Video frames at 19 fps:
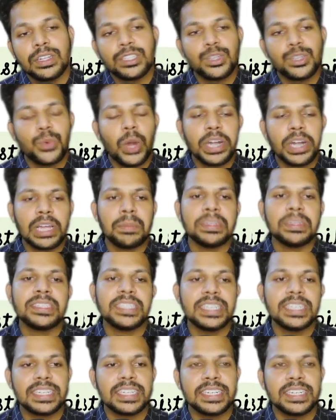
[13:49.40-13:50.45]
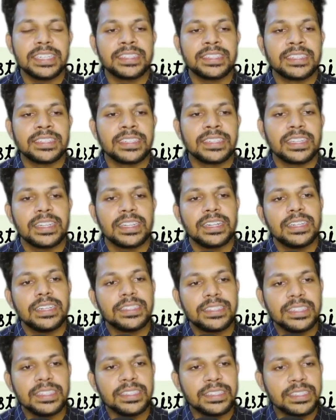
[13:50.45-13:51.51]
So what happens here is,
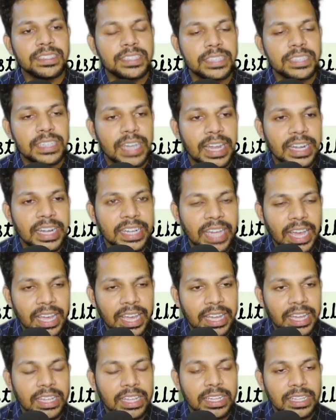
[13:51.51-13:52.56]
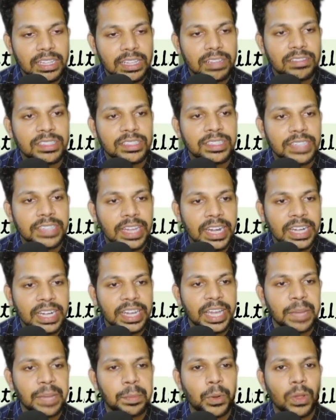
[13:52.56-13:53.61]
since this
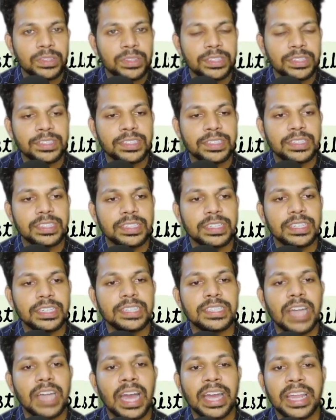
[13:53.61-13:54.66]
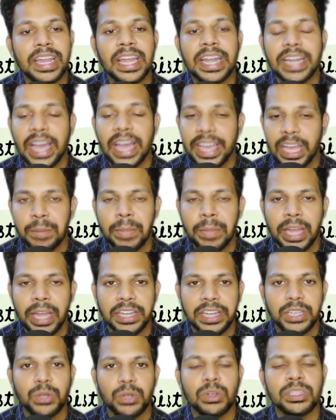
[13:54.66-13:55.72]
entire process is occurring at higher
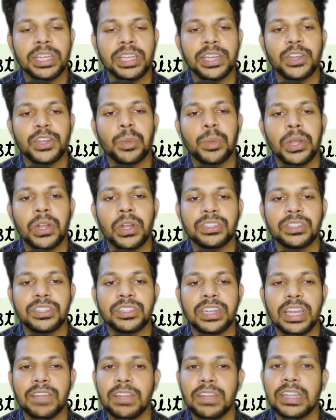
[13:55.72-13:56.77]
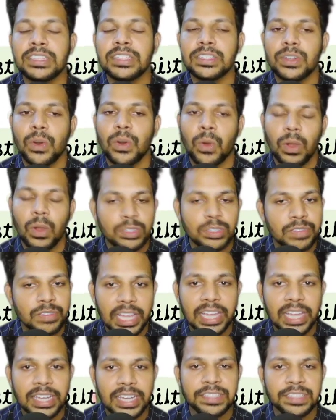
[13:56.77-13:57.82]
magnitude, the urobilinogen levels also will
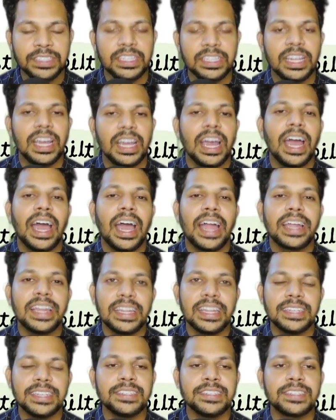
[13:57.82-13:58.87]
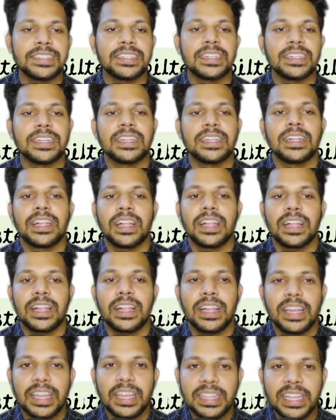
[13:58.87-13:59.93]
increase, and hence
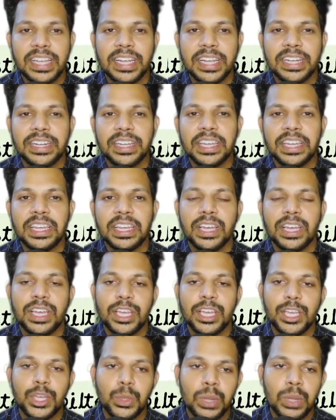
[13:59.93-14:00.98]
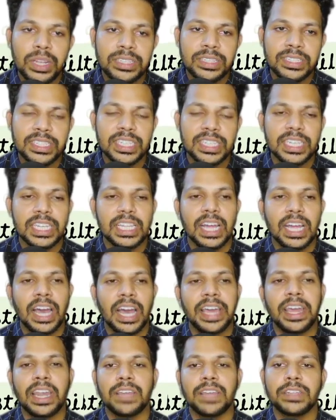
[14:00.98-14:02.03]
in the kidney you will see
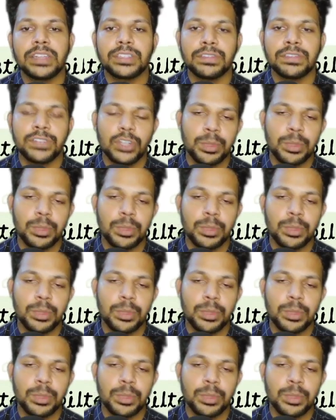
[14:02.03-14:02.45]
higher levels of